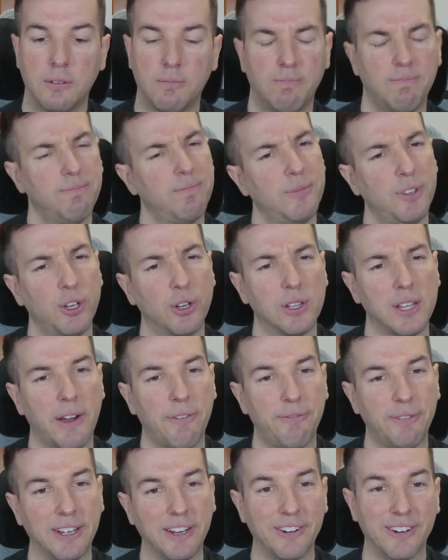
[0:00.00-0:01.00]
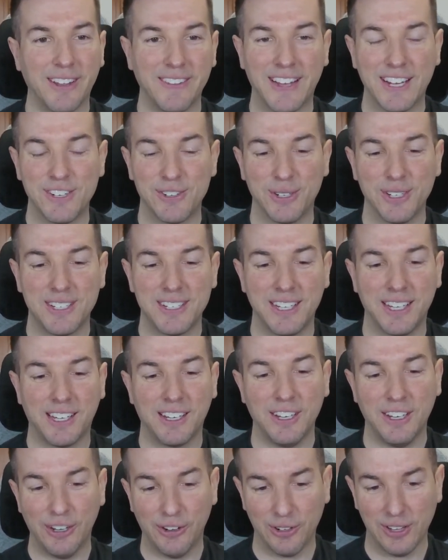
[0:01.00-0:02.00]
your left finger on that joystick,
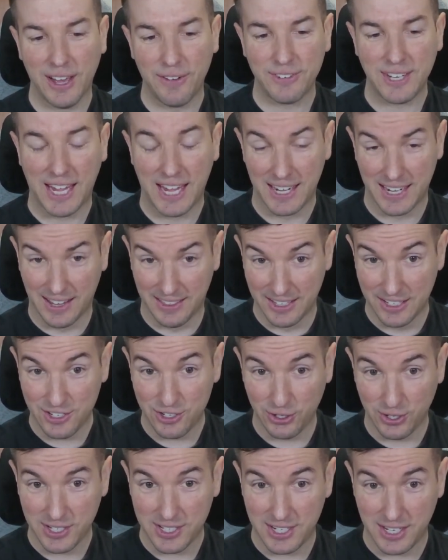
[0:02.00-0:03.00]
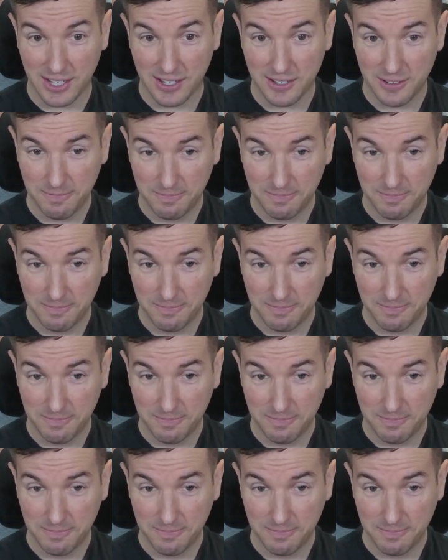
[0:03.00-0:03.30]
your left hand on this joystick.